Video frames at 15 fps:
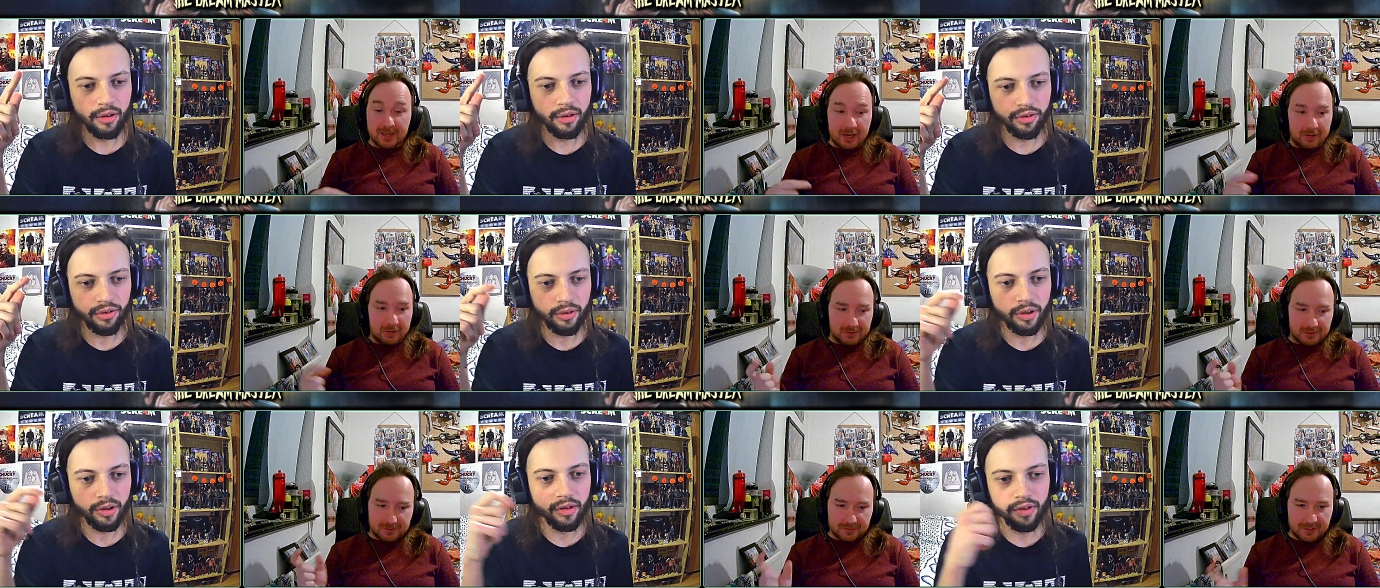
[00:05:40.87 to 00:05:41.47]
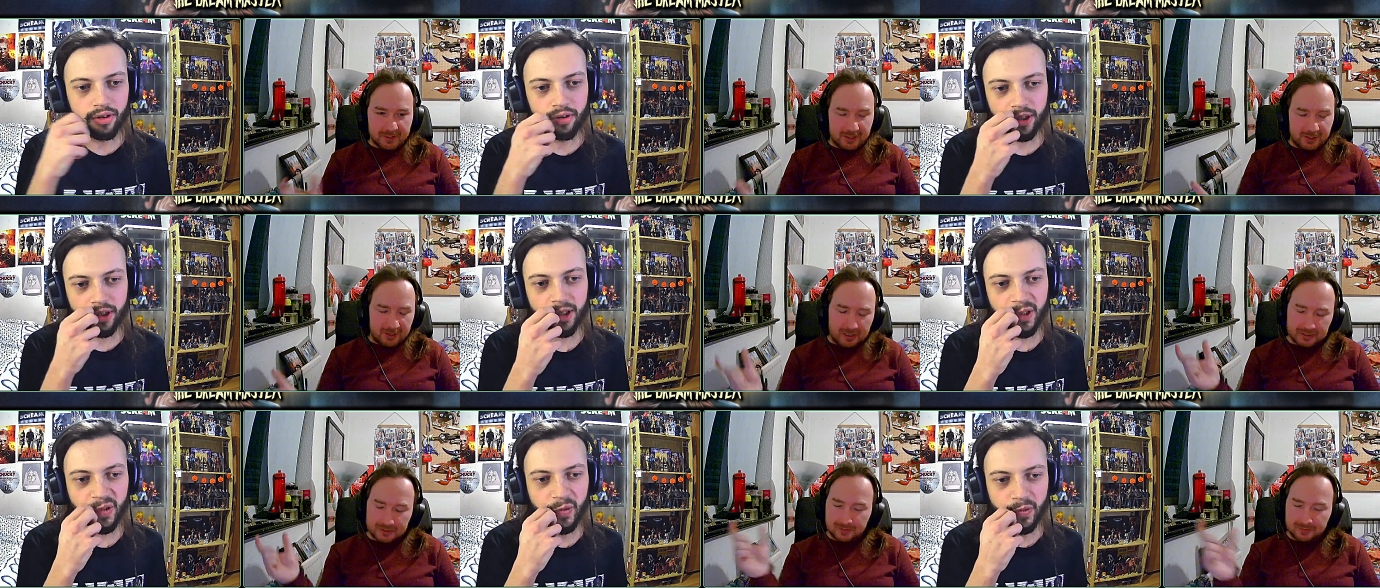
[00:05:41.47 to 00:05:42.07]
Speaker 1: yeah, which so, is really
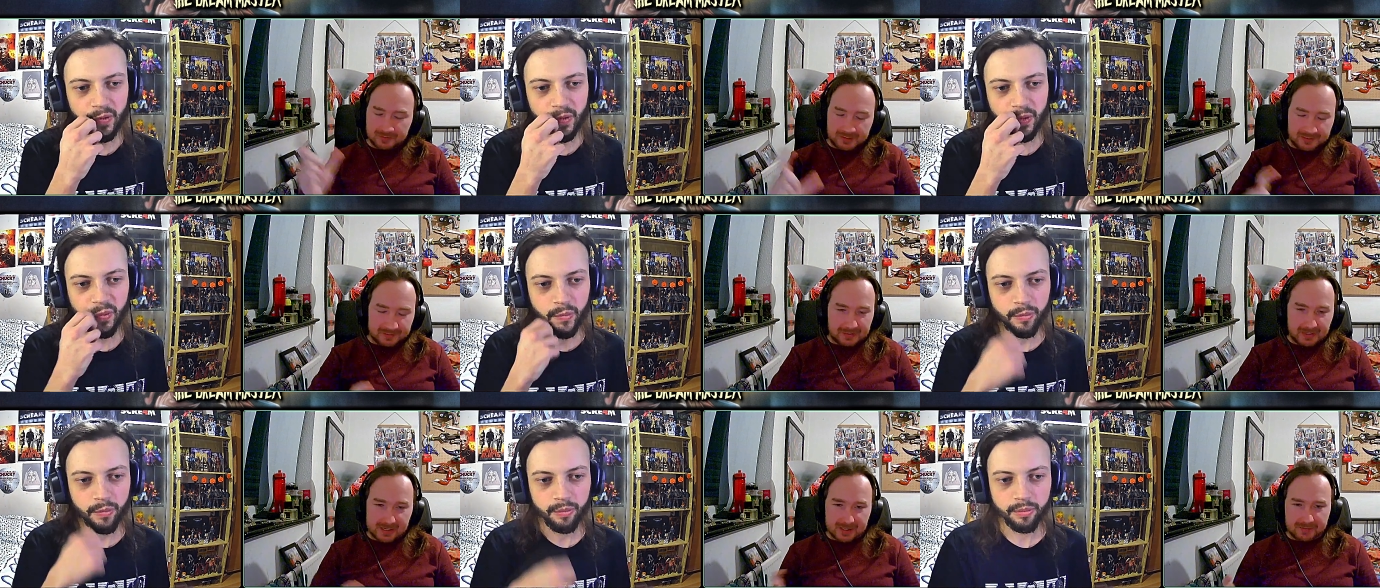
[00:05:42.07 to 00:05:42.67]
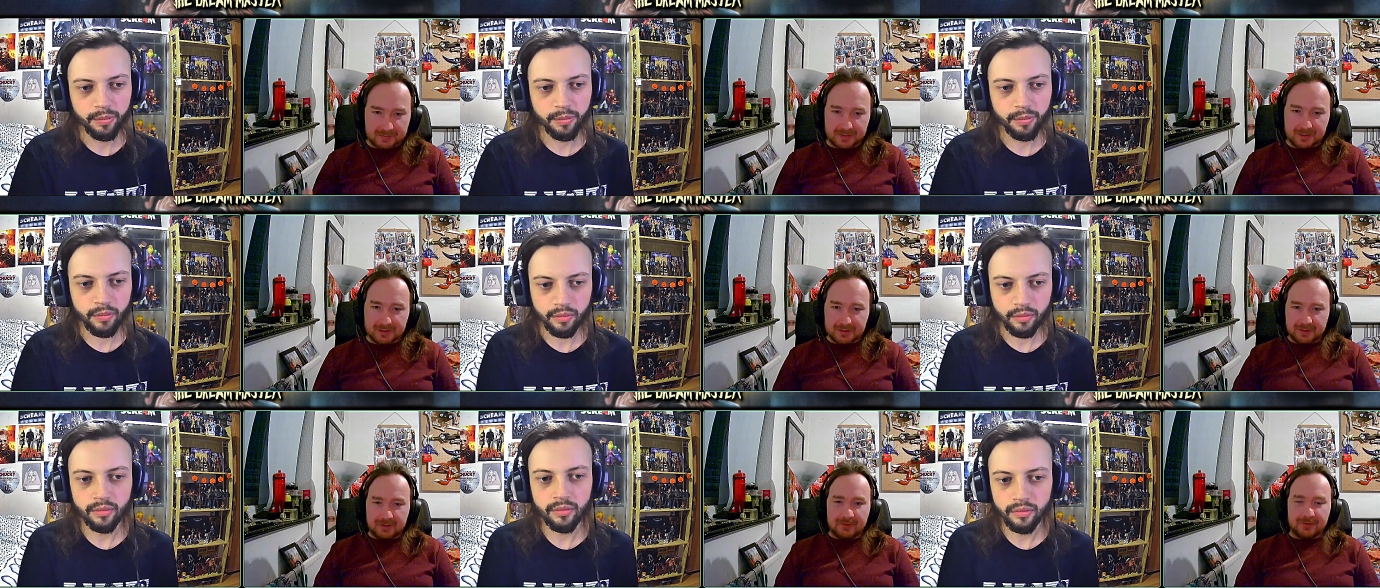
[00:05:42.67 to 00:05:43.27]
all yeah. lovely effects.
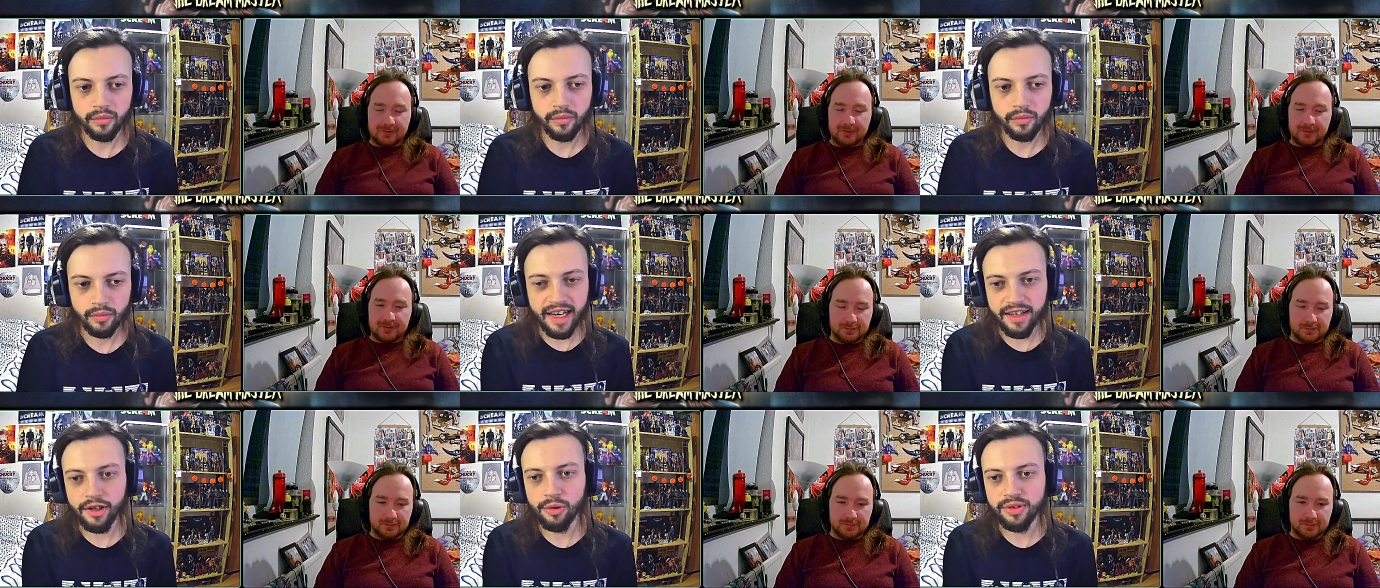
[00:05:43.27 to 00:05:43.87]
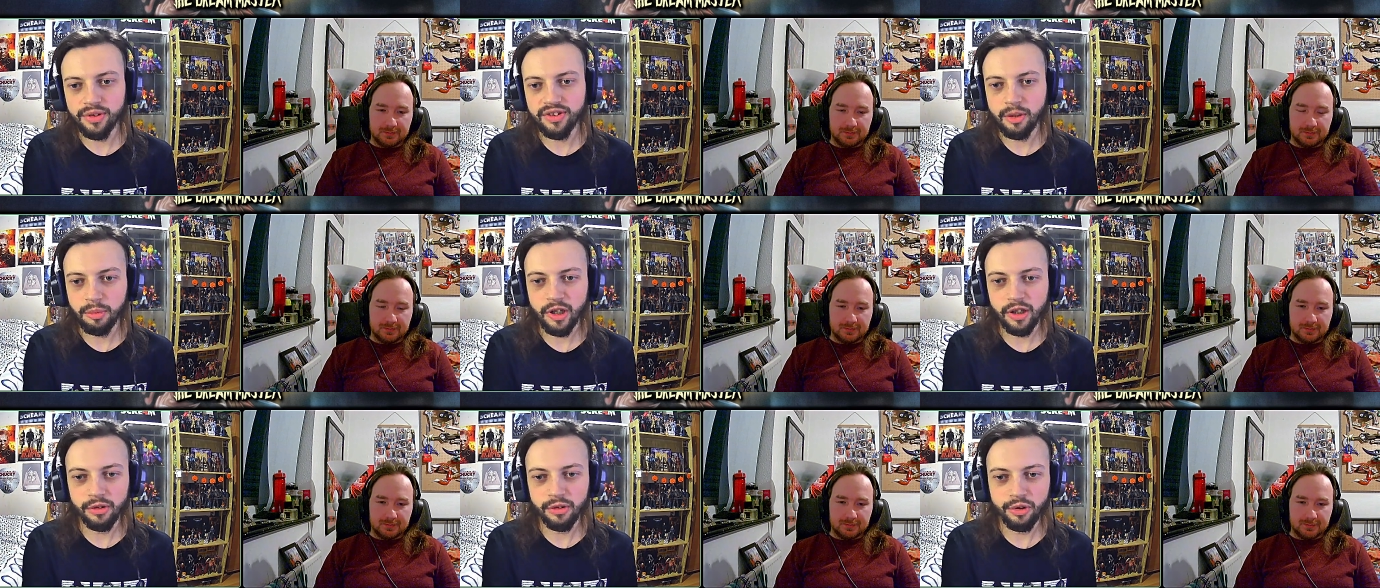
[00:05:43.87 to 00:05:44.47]
really mm. cool. Then they go into the
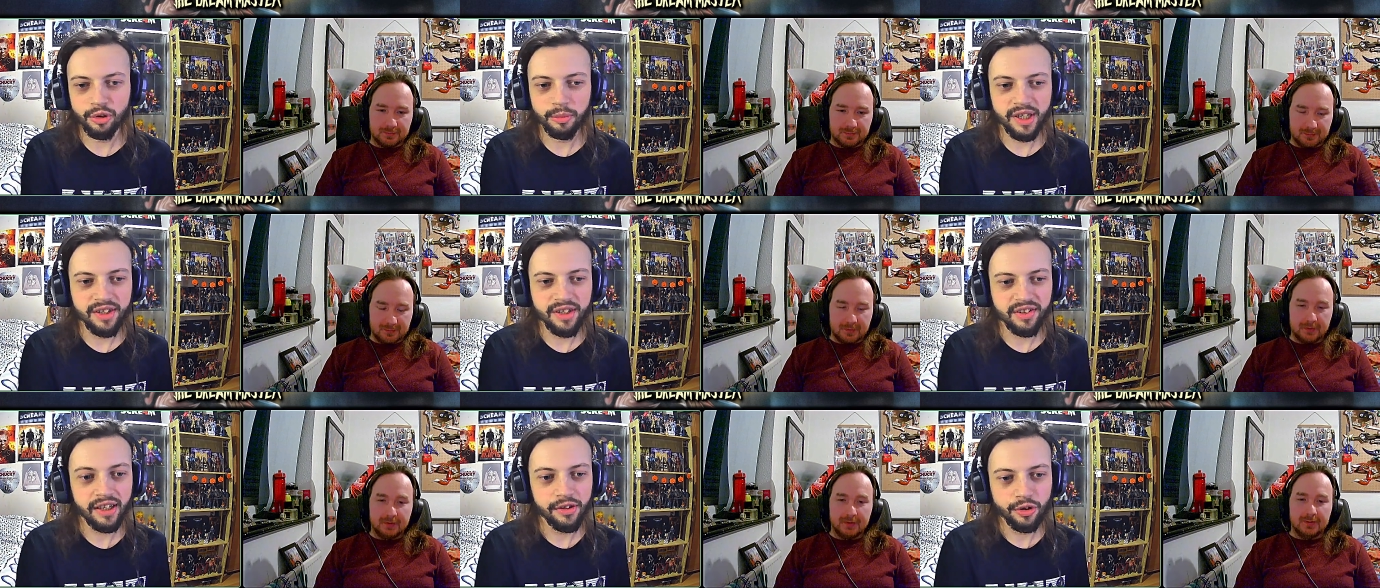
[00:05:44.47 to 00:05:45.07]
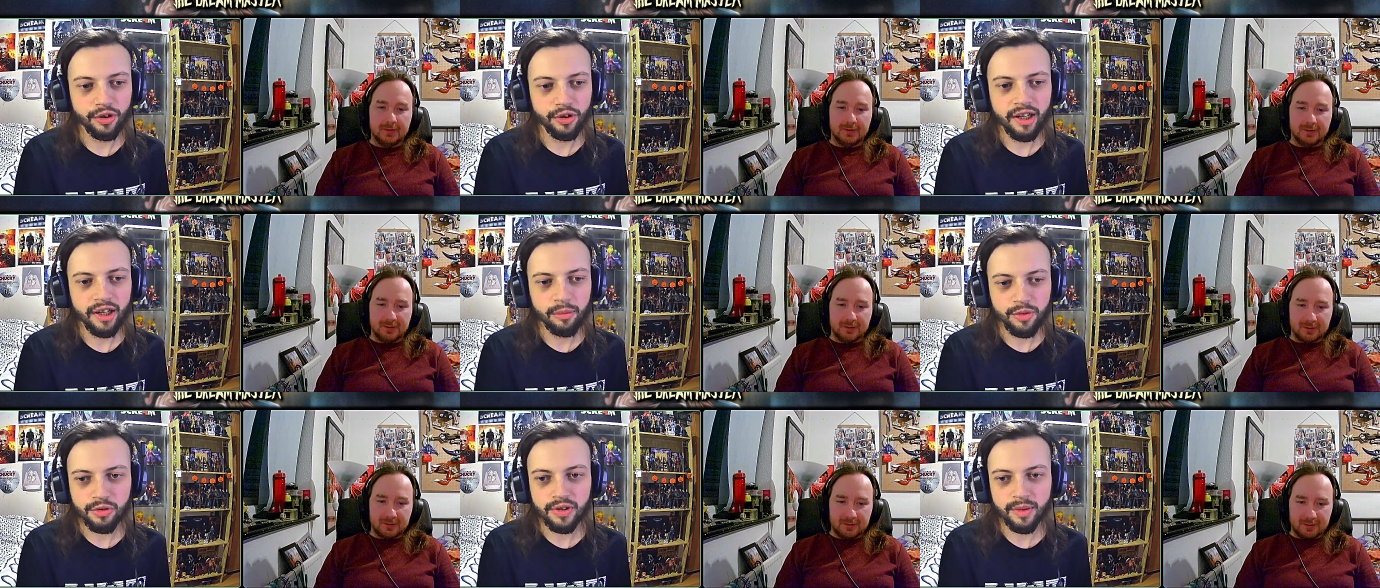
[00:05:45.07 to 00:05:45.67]
baller room, and he's like, "You're
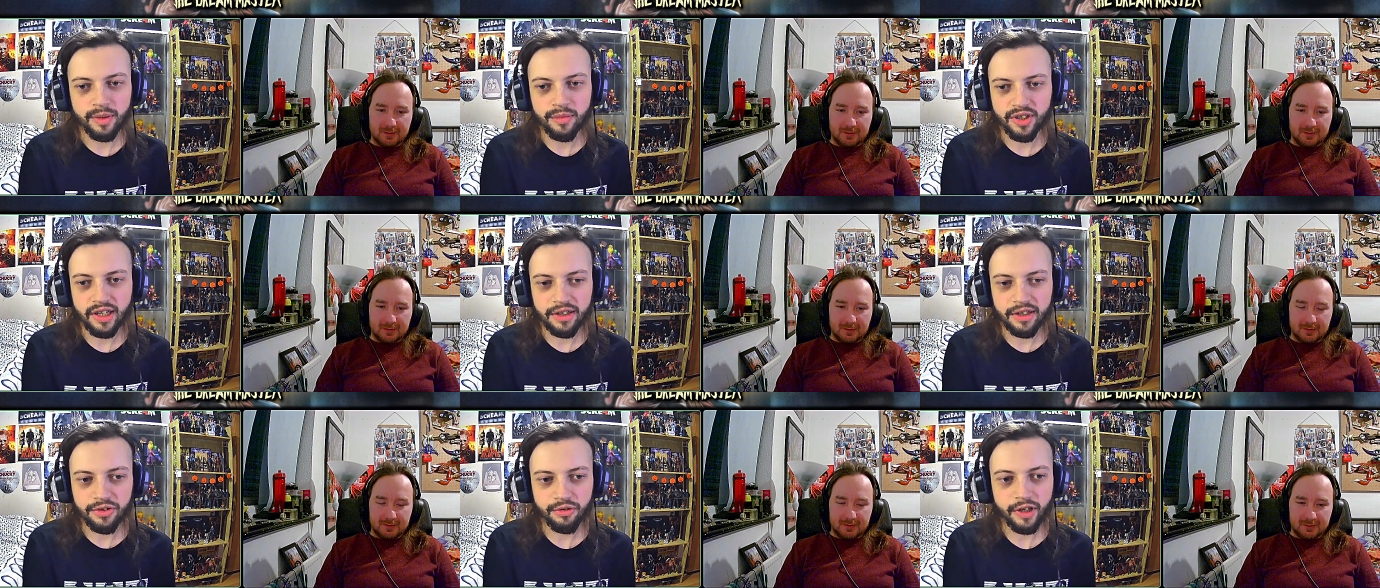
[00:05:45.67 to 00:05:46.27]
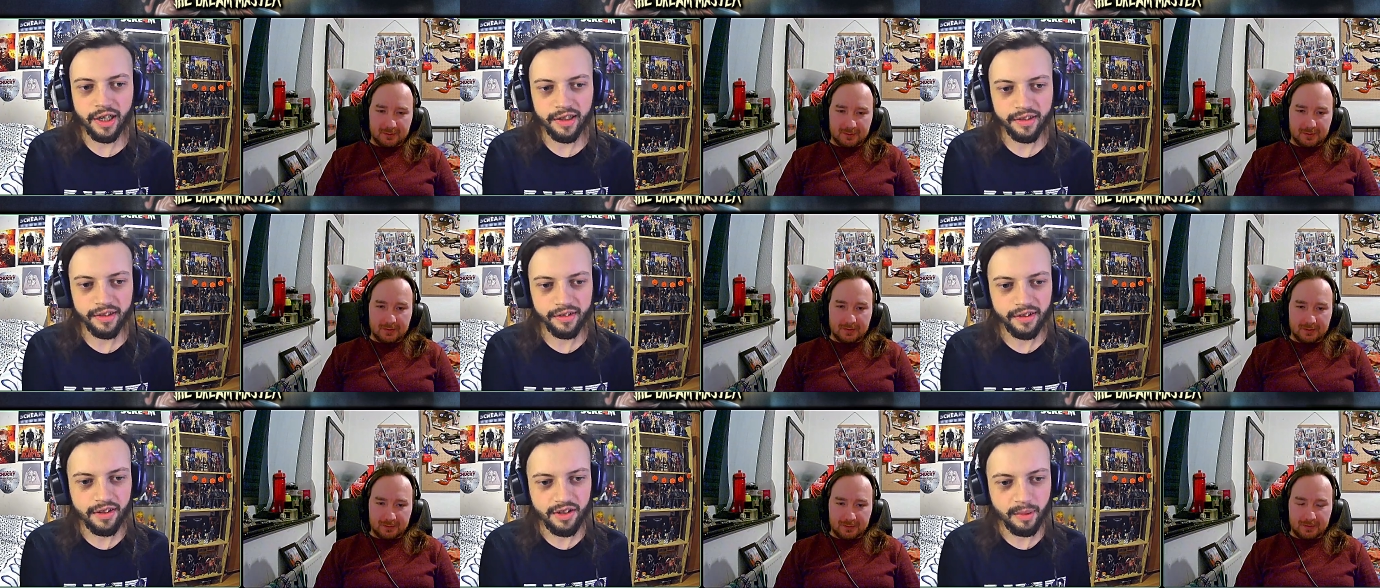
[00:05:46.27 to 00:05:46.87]
Elm Street's last rat,"
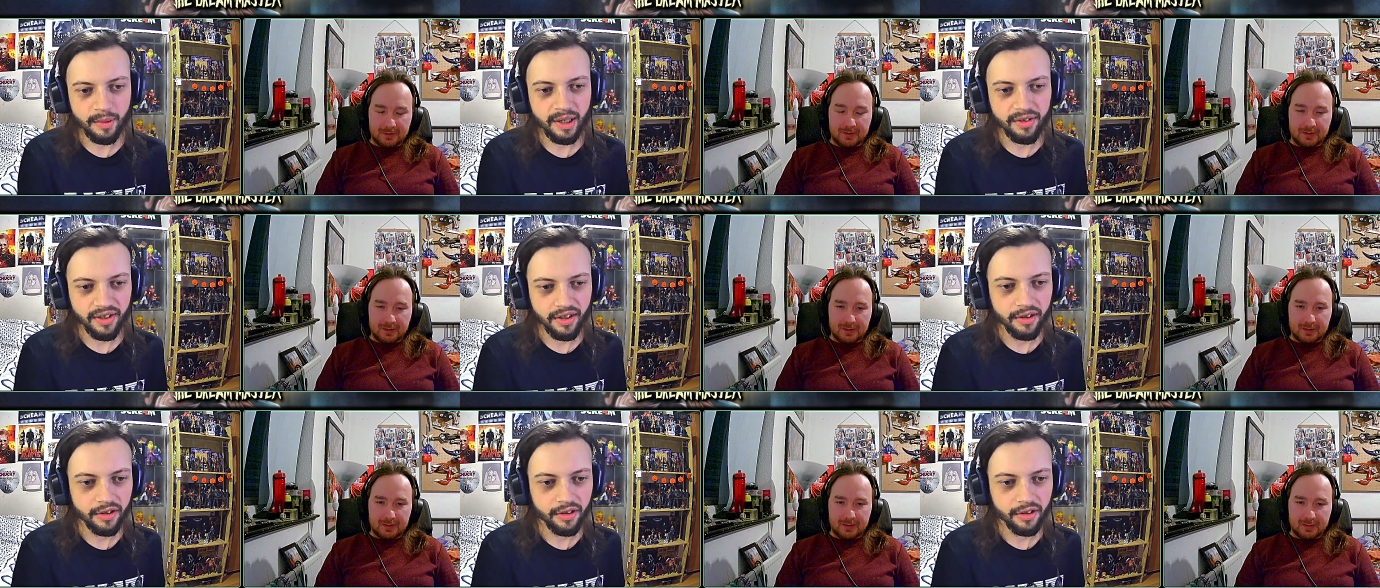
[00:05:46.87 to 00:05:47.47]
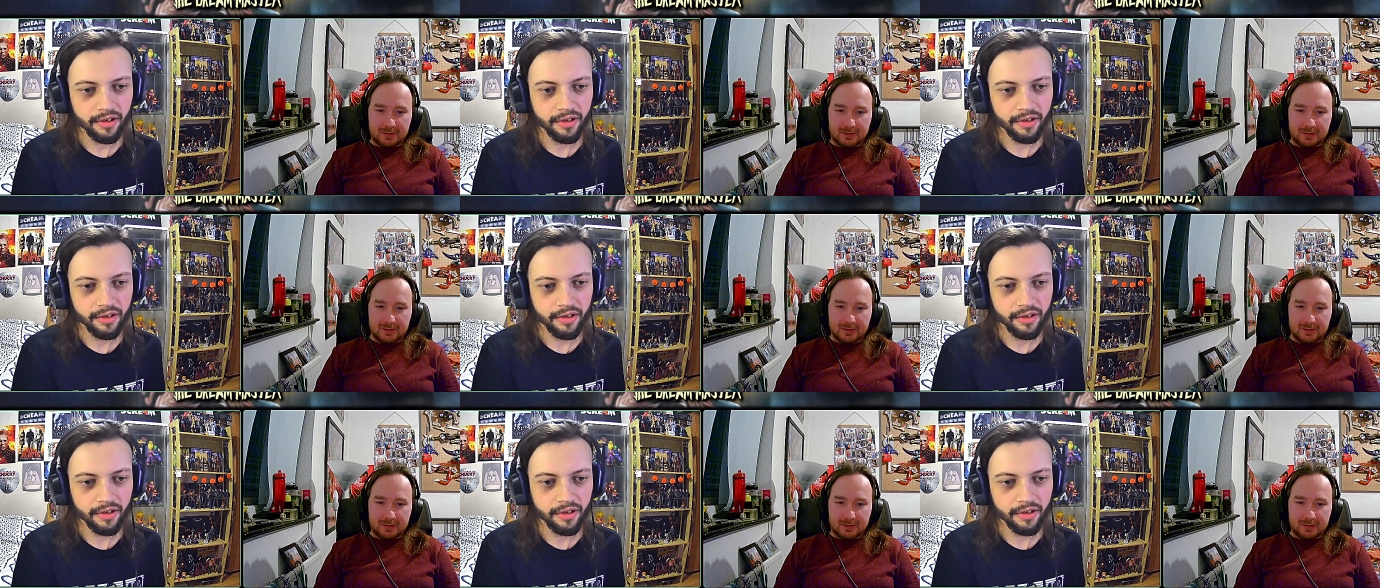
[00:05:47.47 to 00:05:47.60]
and he's about yeah. to kill